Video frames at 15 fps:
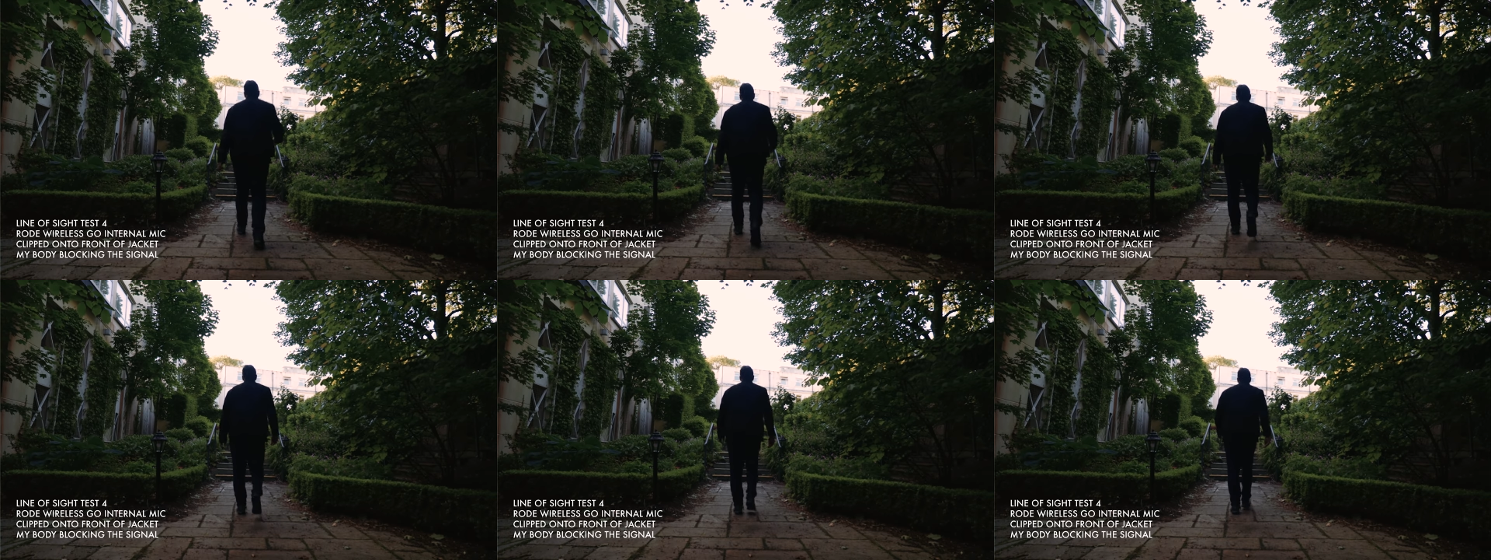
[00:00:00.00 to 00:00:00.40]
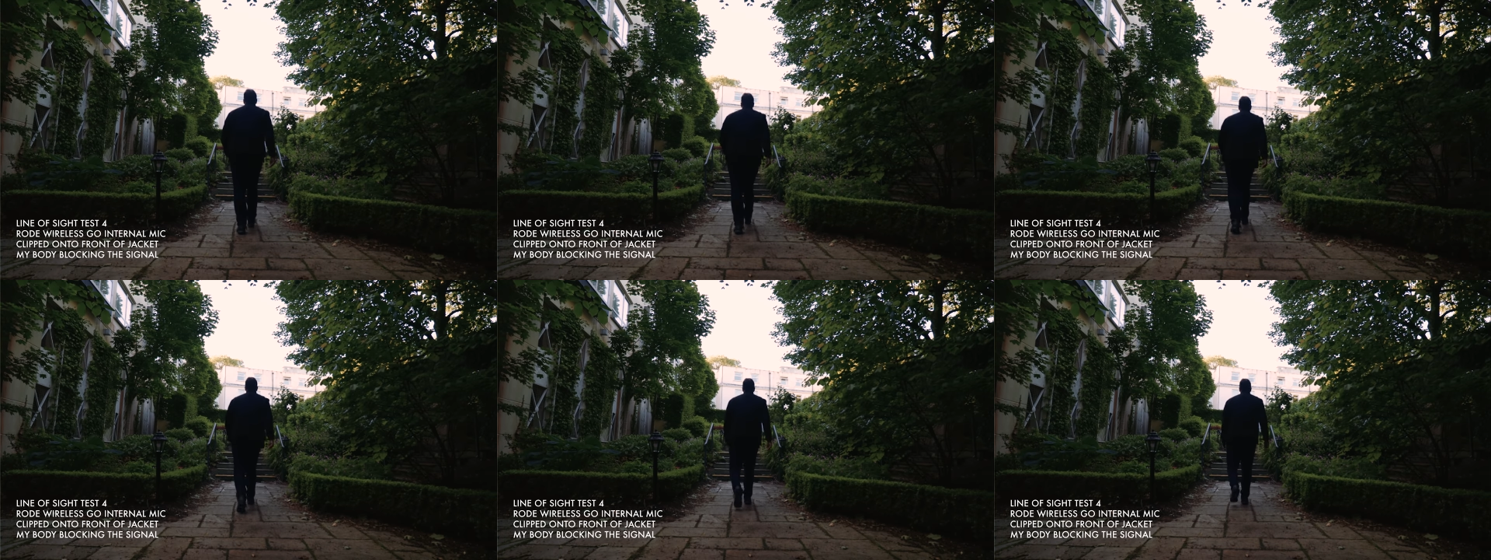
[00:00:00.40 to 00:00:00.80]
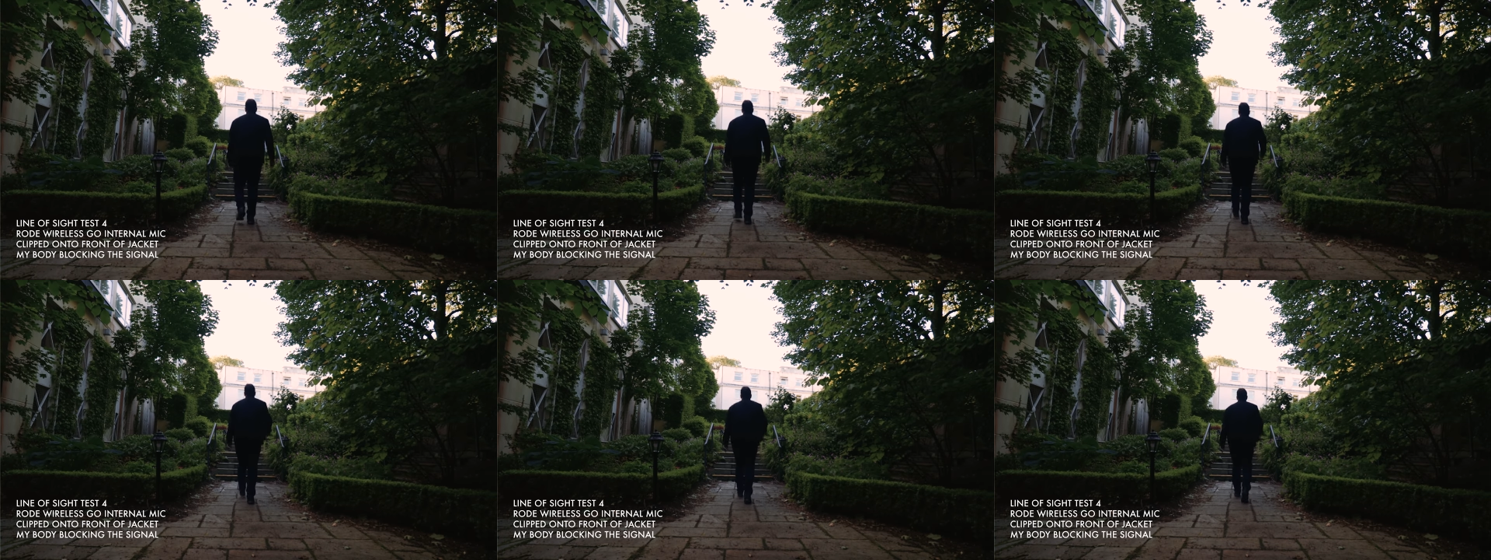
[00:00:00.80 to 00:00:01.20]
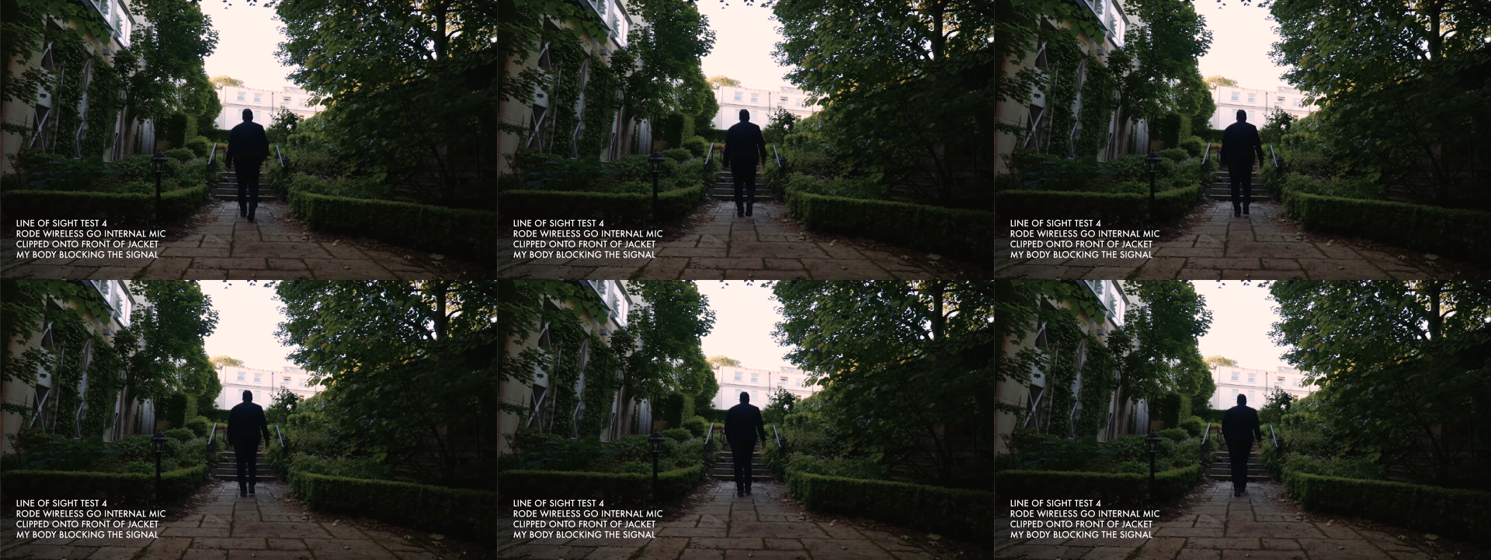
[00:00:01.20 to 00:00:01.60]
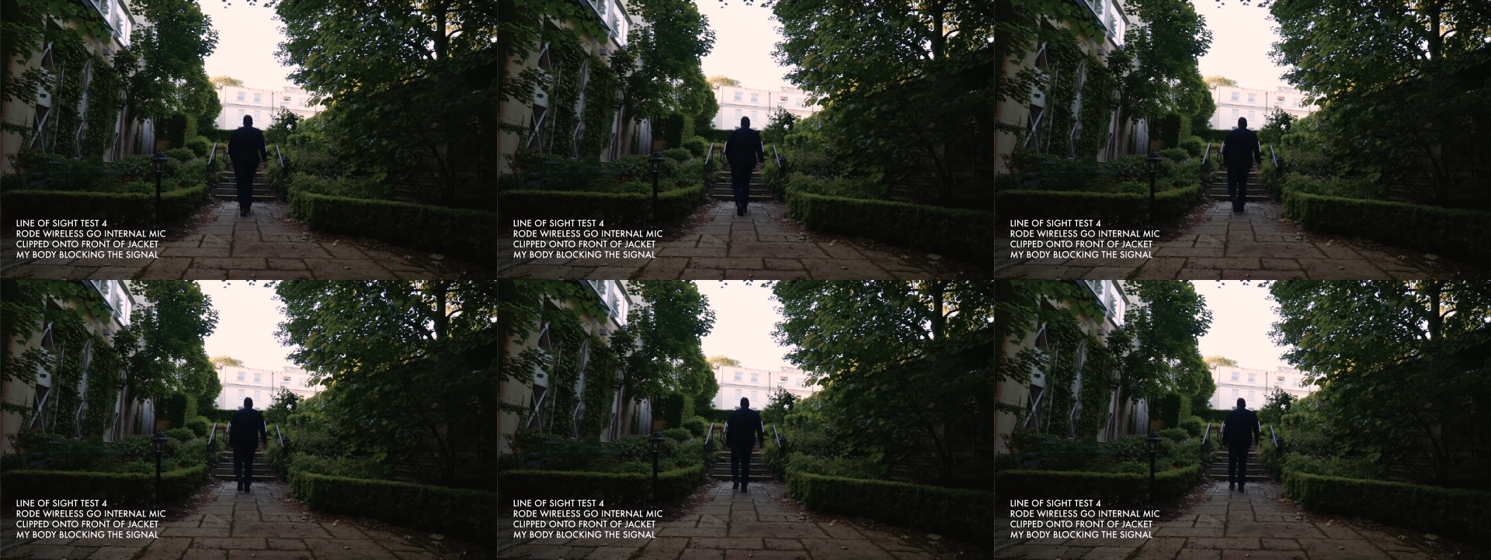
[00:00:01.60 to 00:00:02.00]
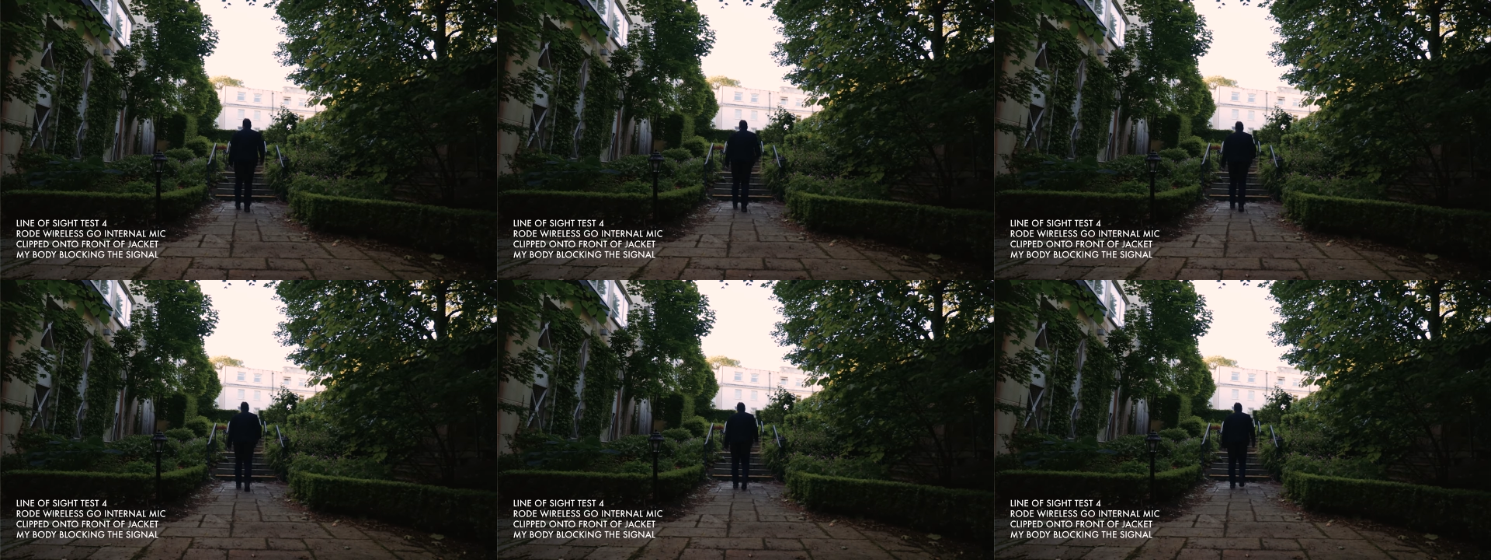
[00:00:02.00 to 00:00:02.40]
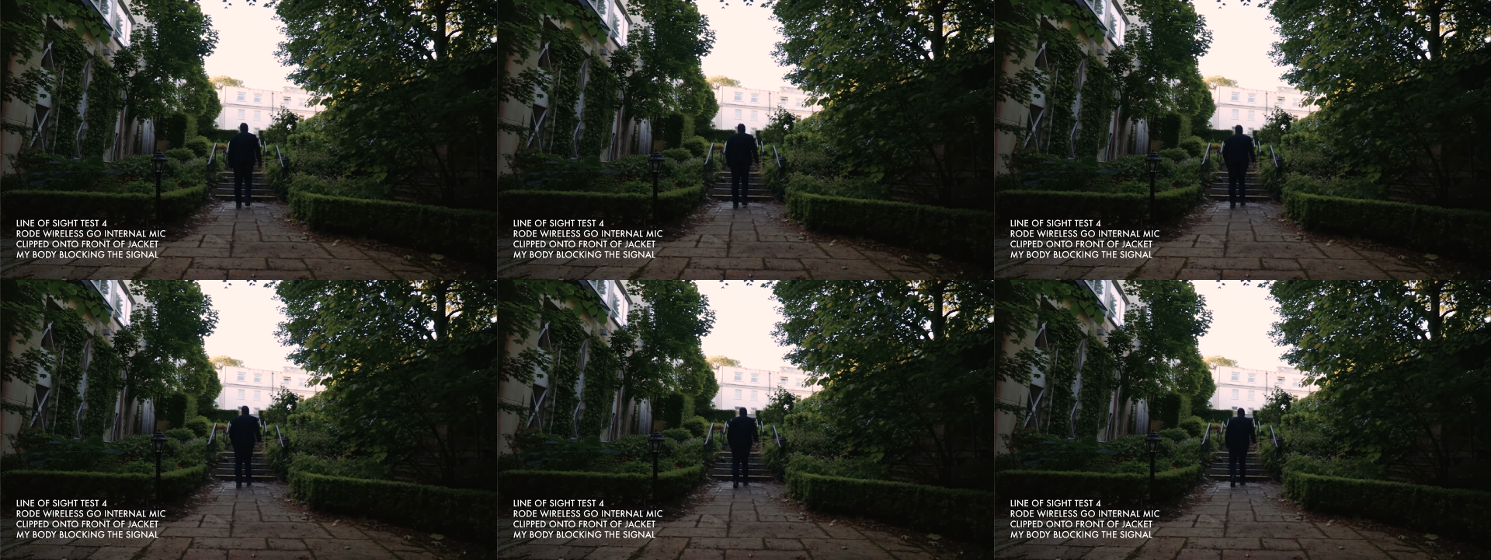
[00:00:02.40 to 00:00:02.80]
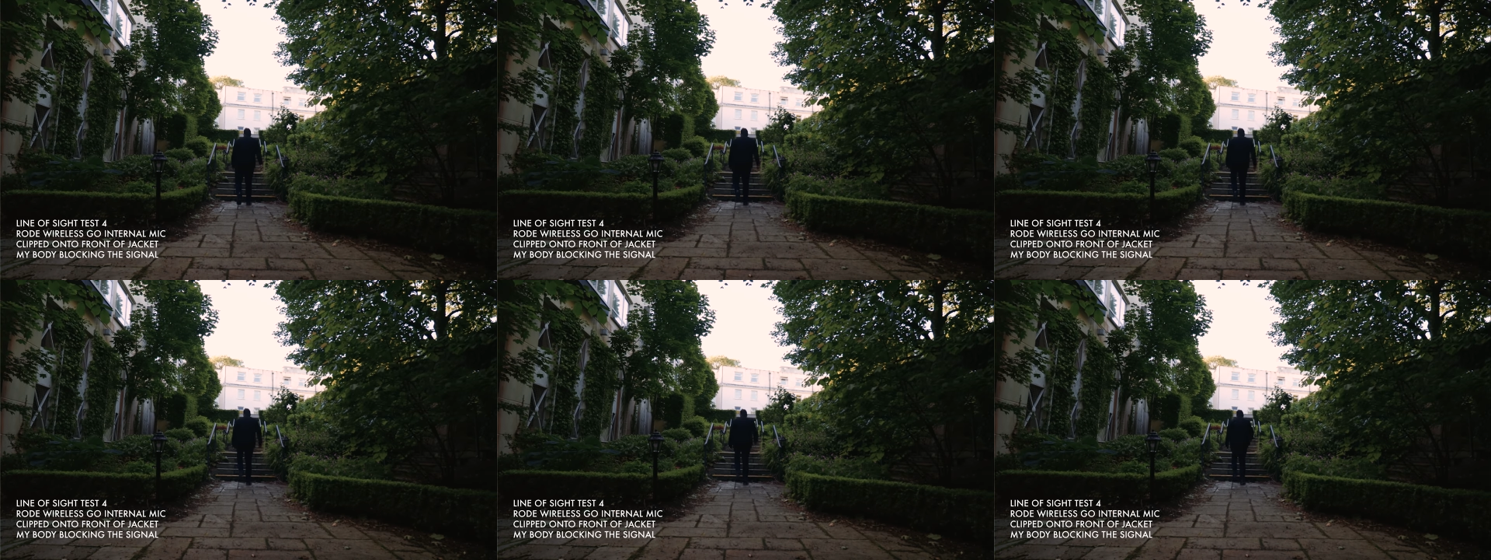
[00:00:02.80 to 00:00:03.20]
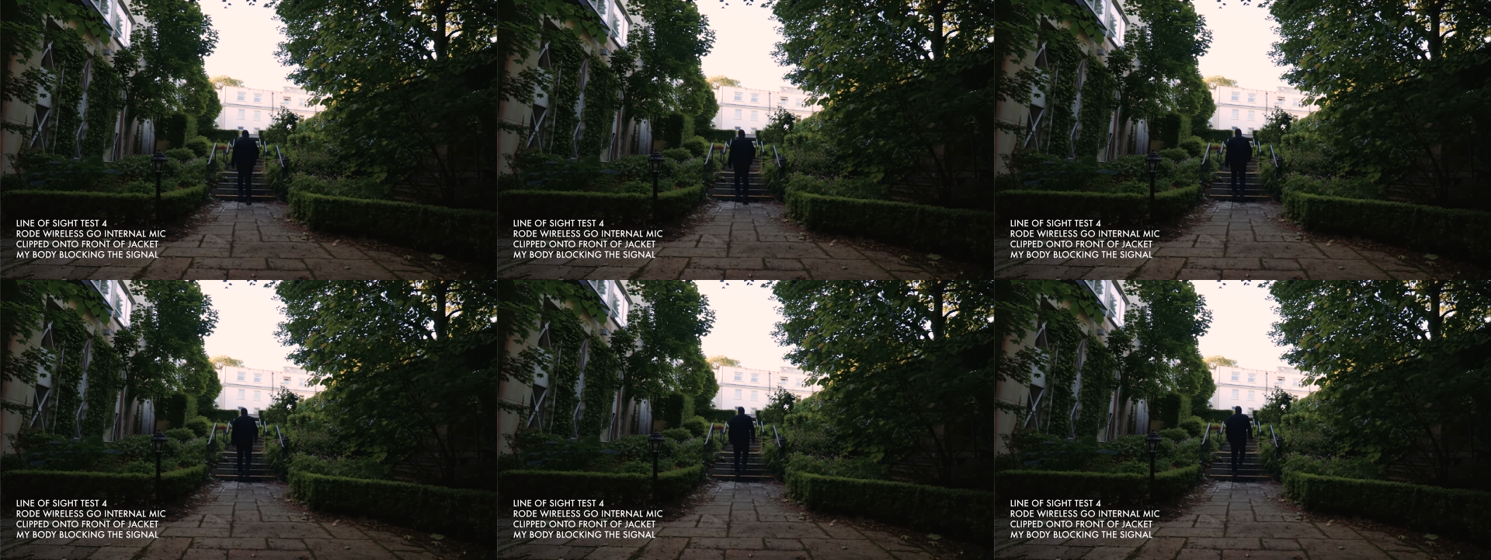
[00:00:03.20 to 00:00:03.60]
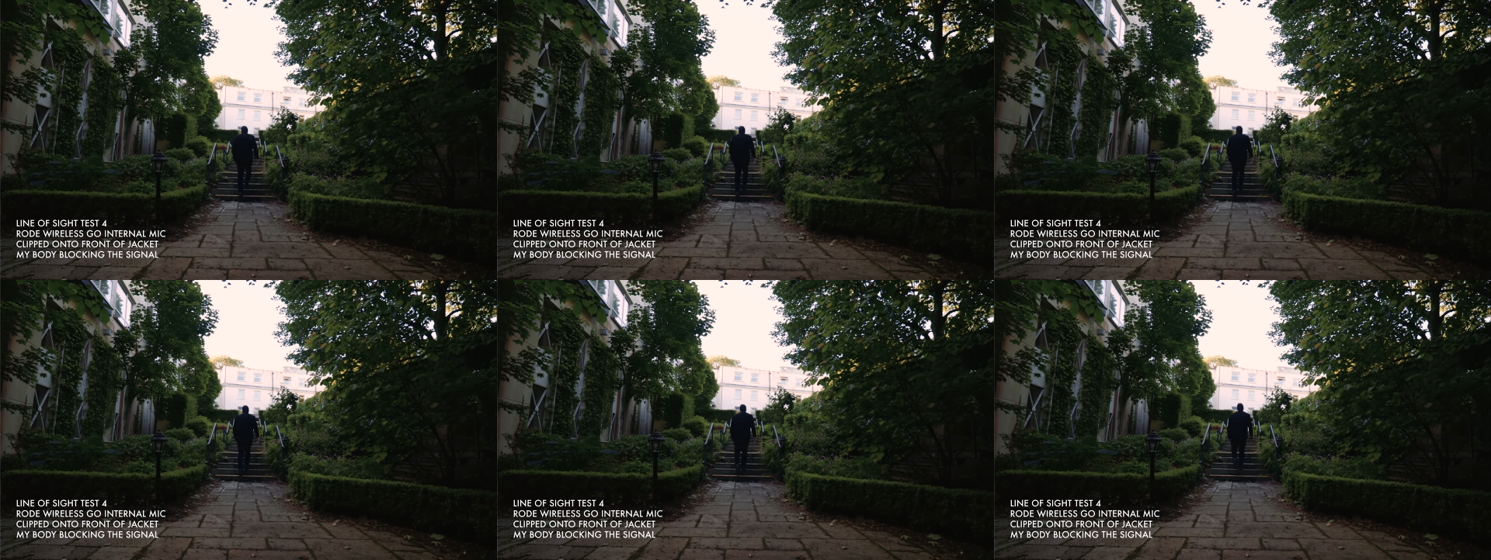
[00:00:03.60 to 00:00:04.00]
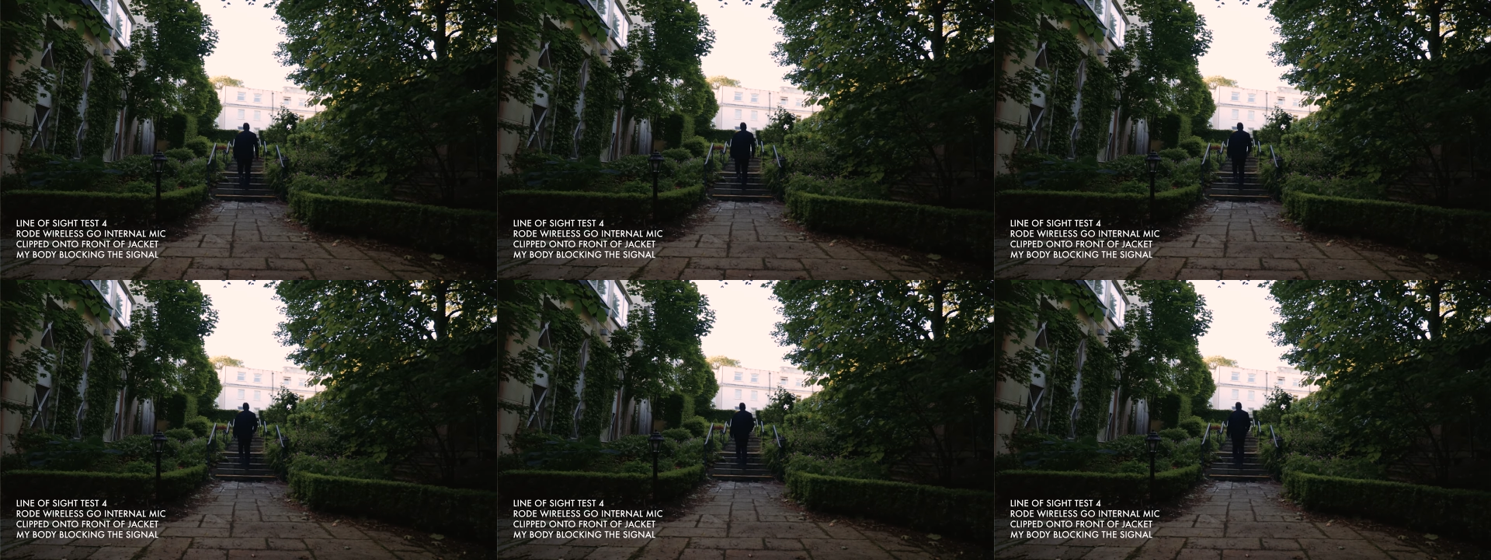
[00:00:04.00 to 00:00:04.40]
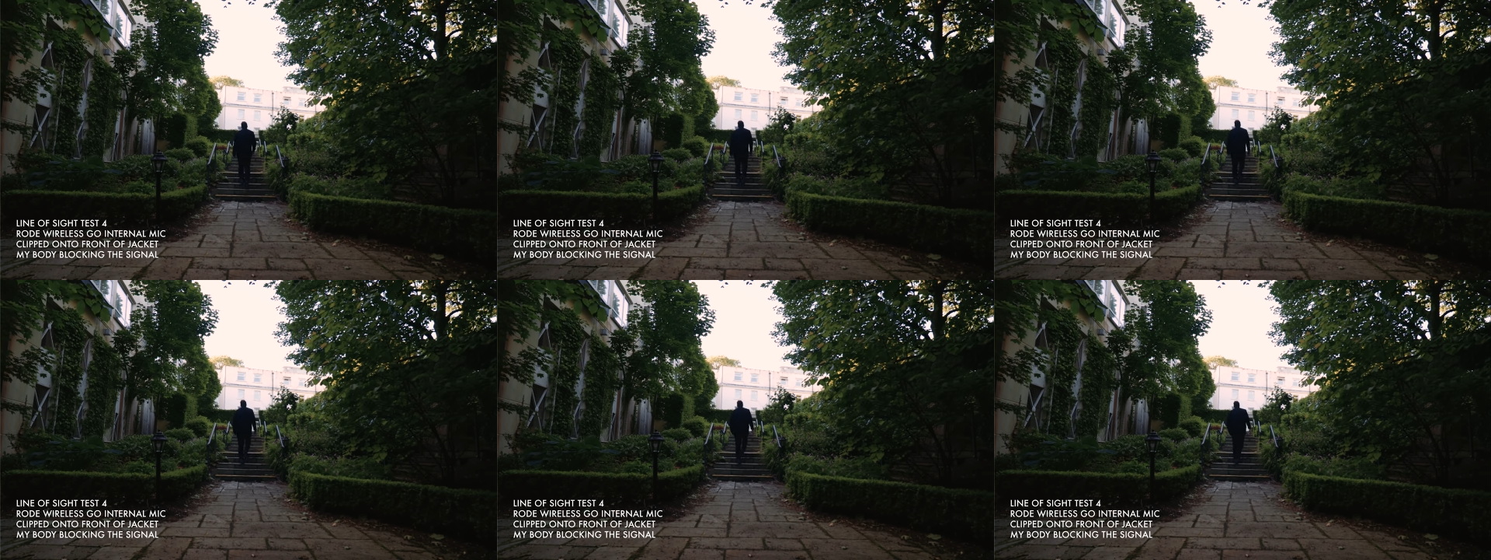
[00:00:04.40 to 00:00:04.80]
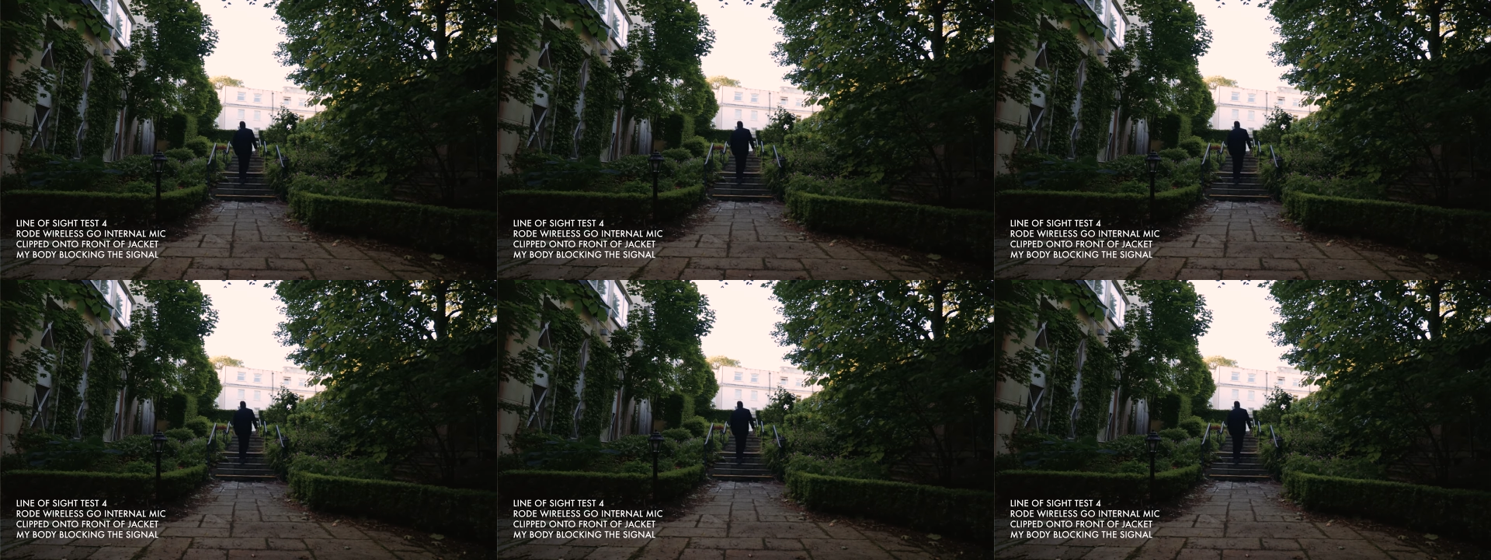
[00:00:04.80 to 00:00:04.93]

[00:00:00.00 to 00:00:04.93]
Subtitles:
Nobody's mouth can be seen.